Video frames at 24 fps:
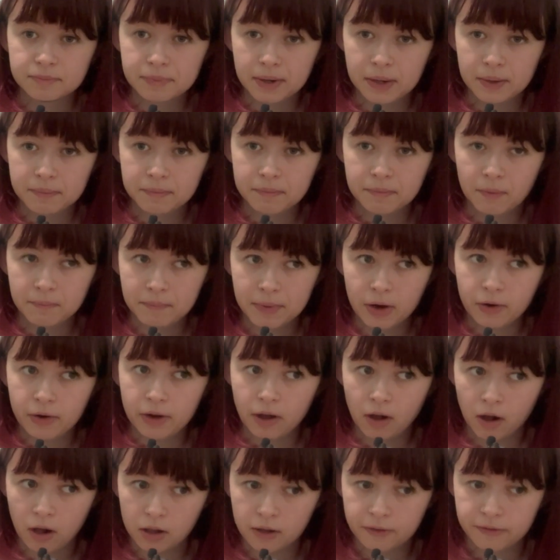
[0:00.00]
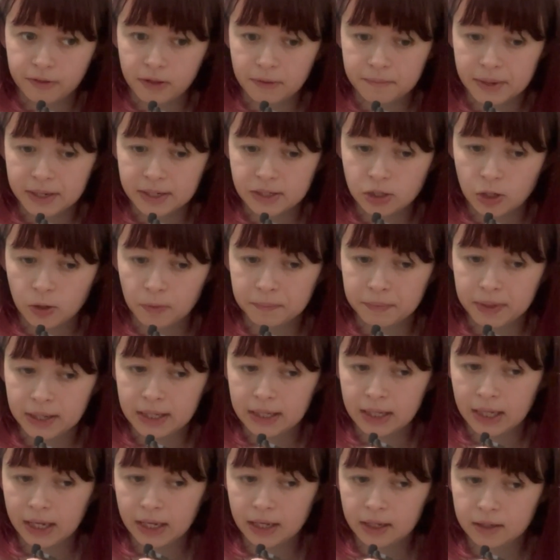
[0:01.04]
but marry all of them, I don't
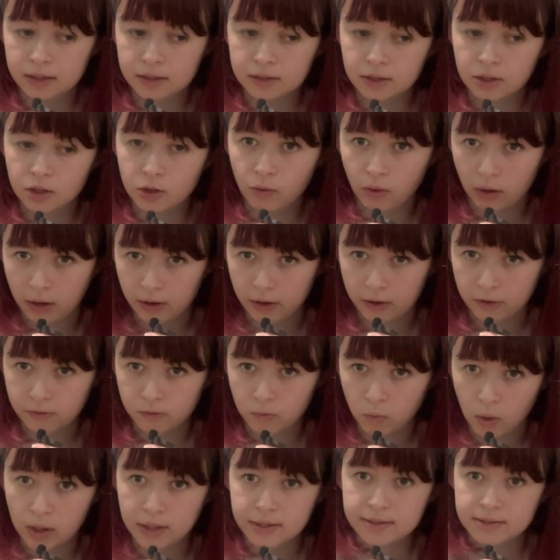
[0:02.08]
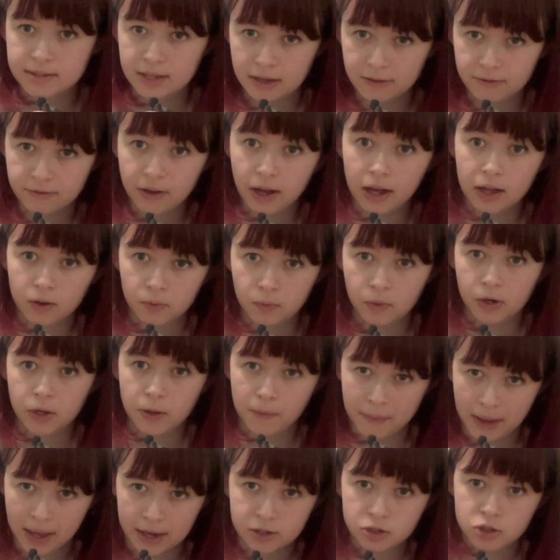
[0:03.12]
mean like you have one save file where you
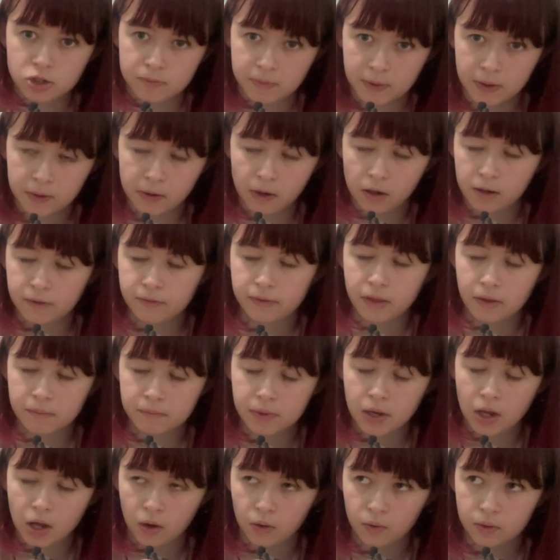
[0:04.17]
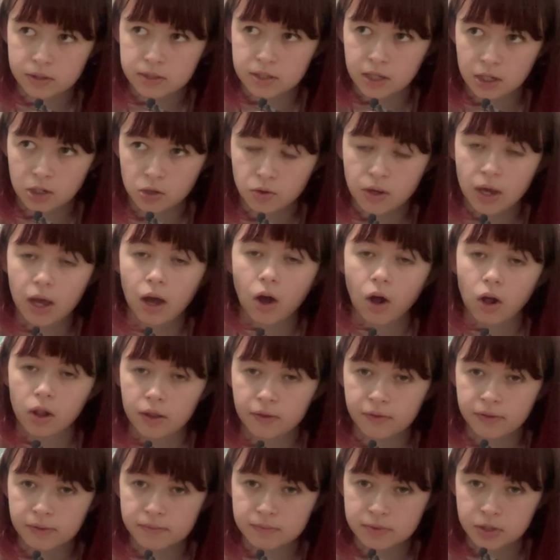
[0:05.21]
manage to marry all of them. No, it's like you get all
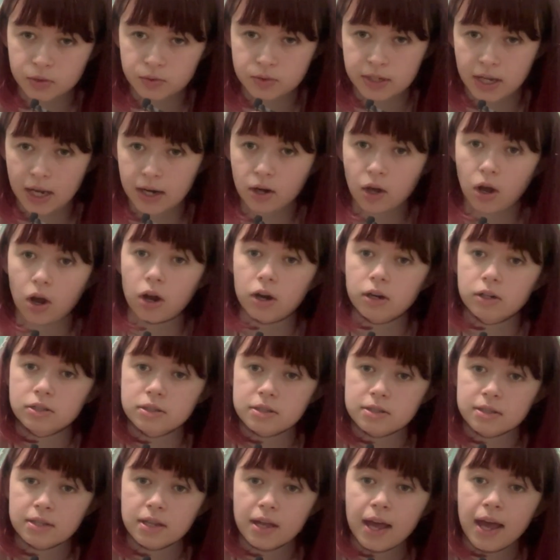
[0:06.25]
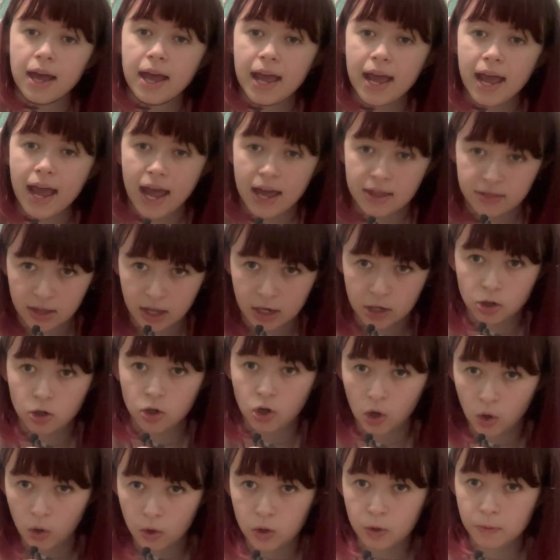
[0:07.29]
of them to 10 hearts, and then you
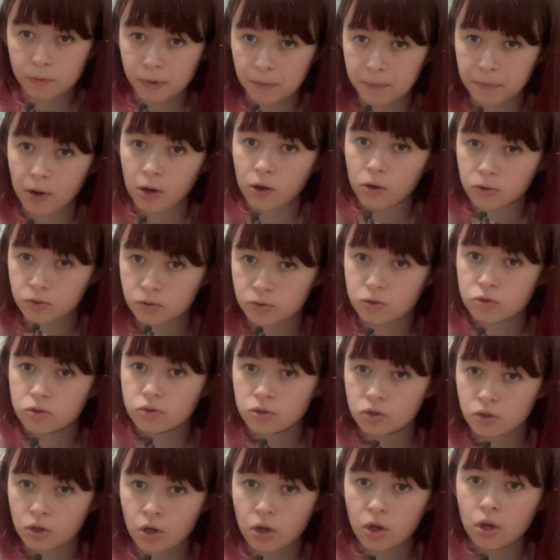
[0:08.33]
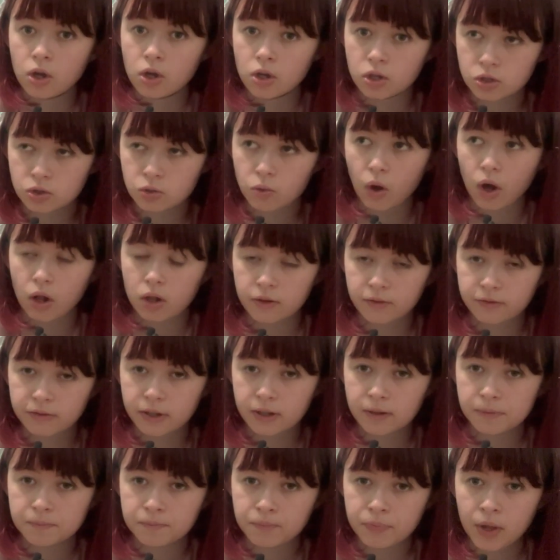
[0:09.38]
go and you propose to all of
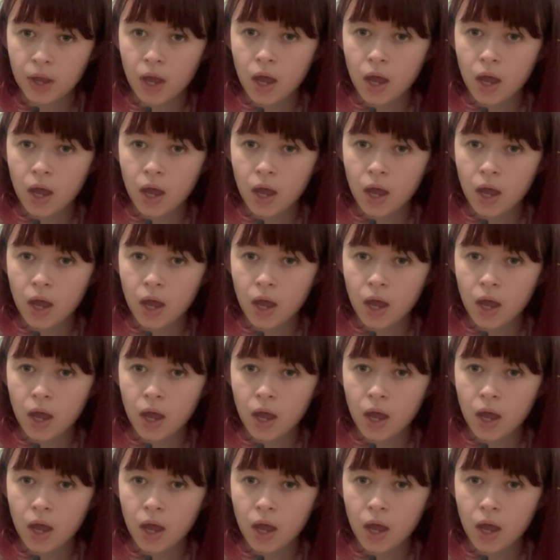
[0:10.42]
them,